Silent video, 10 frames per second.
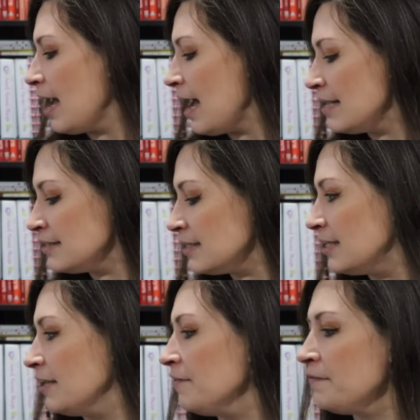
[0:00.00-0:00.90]
as a
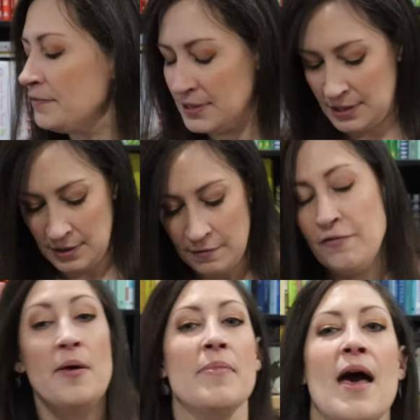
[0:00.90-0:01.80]
gift
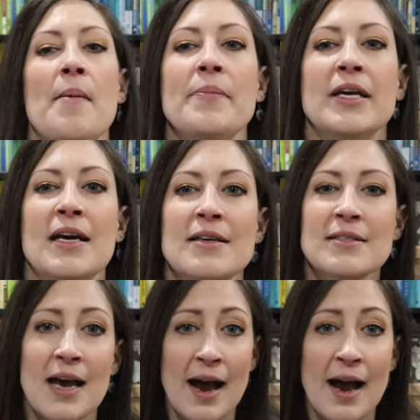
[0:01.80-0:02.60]
from them because